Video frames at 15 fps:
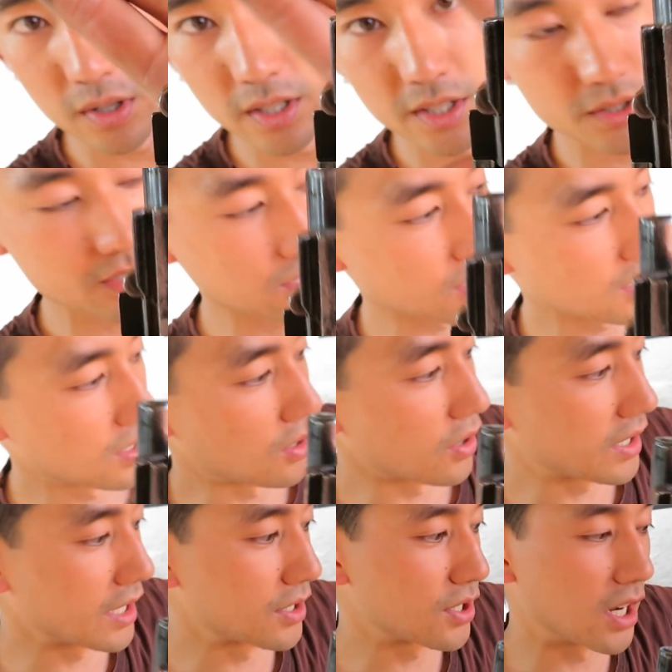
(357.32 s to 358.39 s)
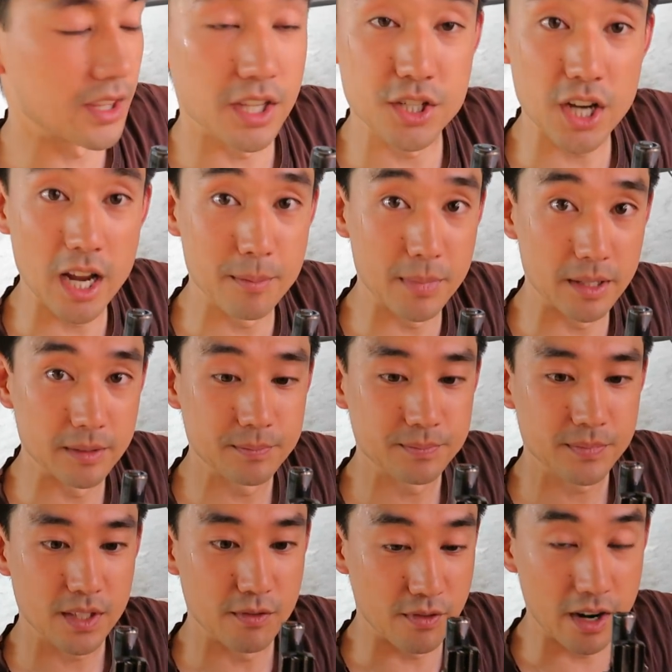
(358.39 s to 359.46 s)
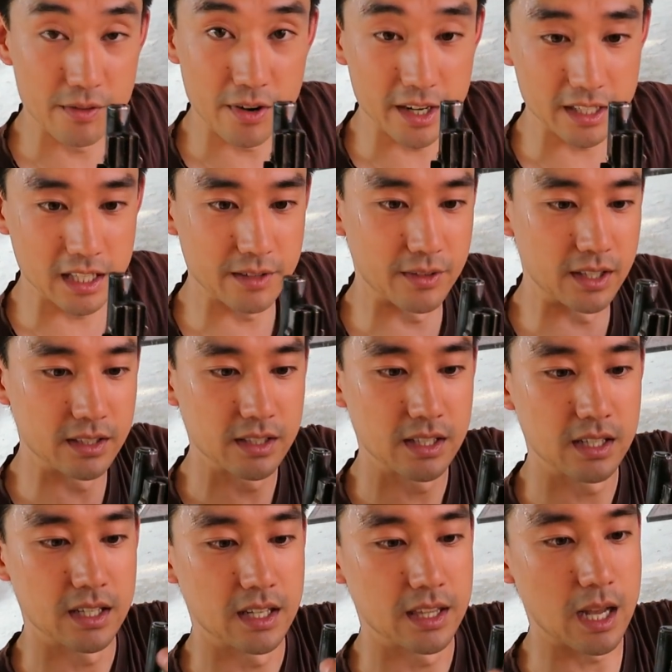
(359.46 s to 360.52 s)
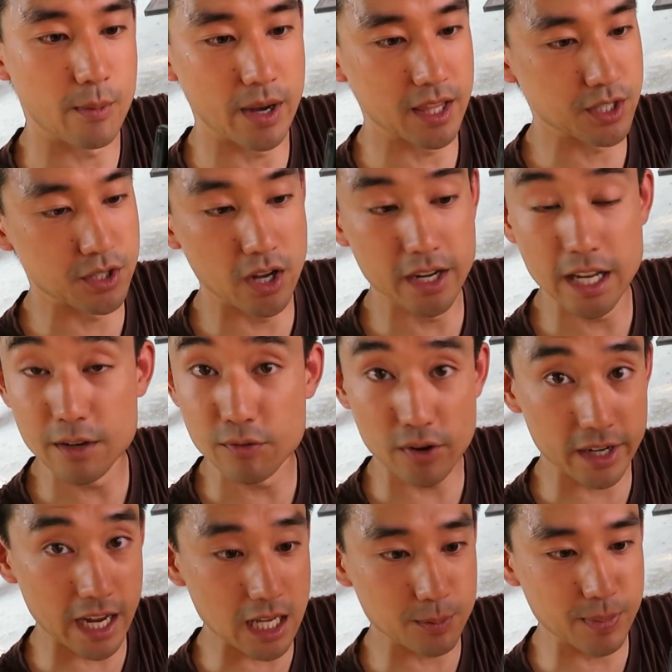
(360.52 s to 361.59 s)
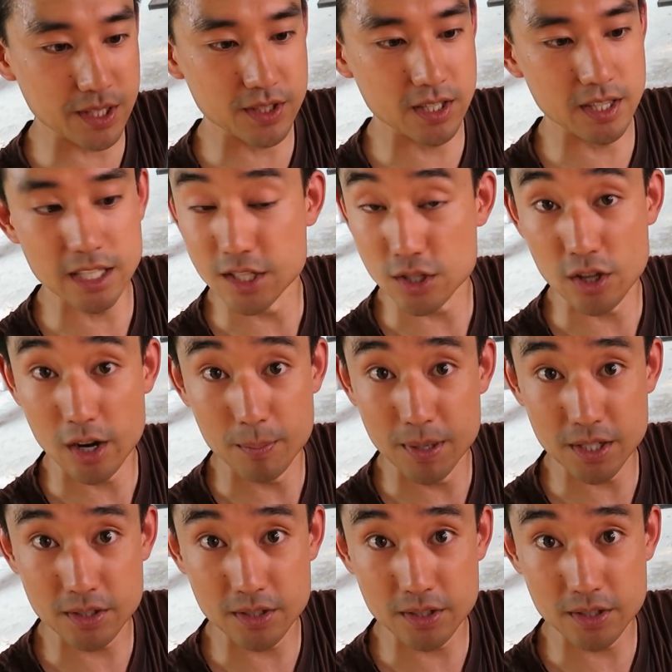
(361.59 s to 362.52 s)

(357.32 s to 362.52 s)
rollers lock inside the chamber. Very, very clever. That way there's no need for a gas piston. This is not a